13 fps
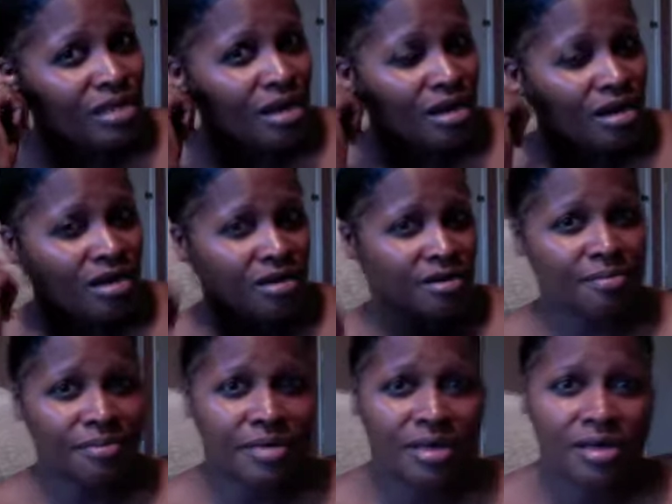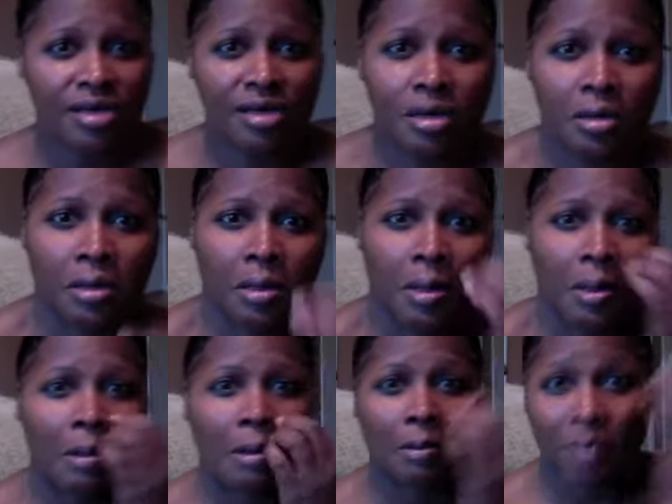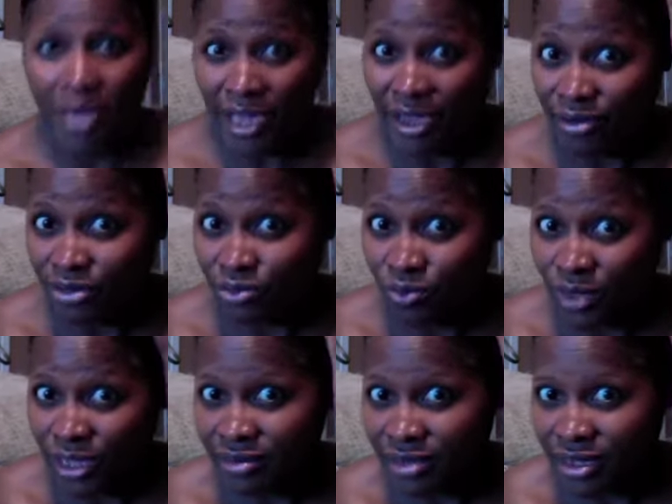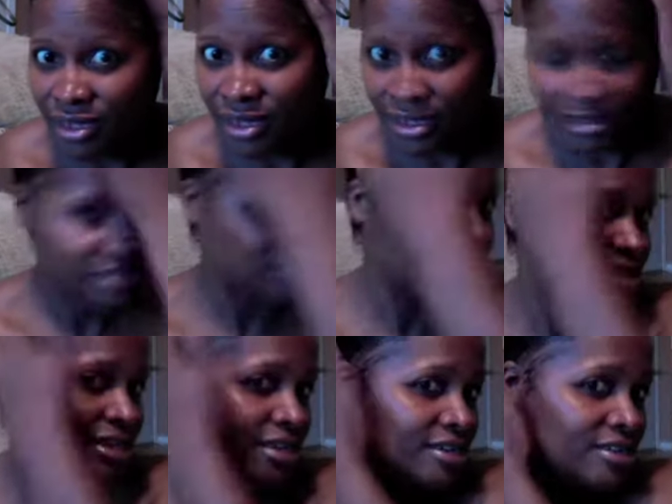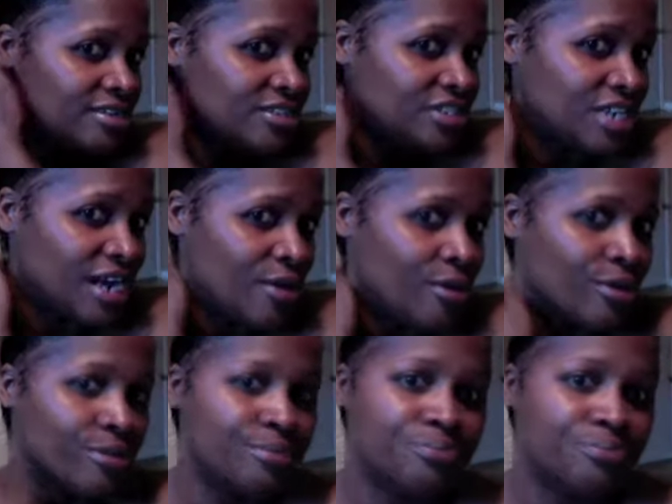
Um, my hair is wet, you guys. I just got out of the shower